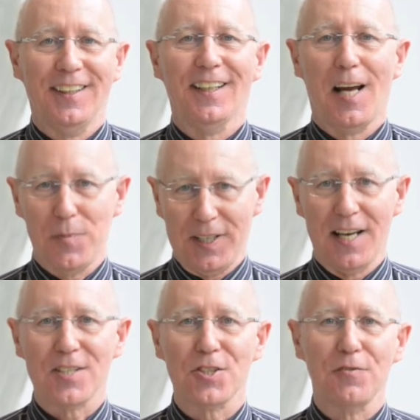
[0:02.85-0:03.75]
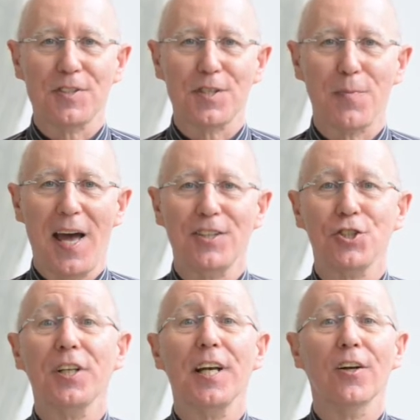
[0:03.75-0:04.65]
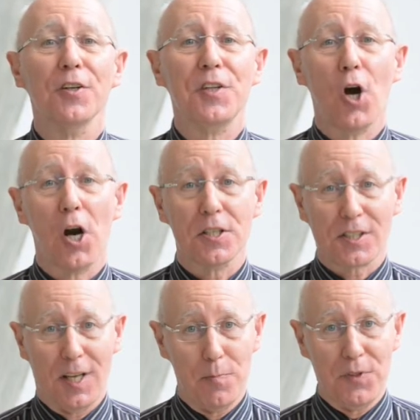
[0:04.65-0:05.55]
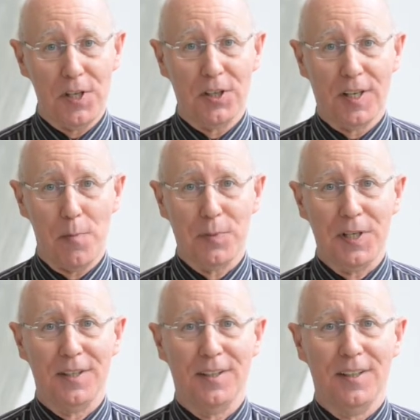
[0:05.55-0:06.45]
and I'm the Guest Services Manager here at the Arts Club Theatre Company.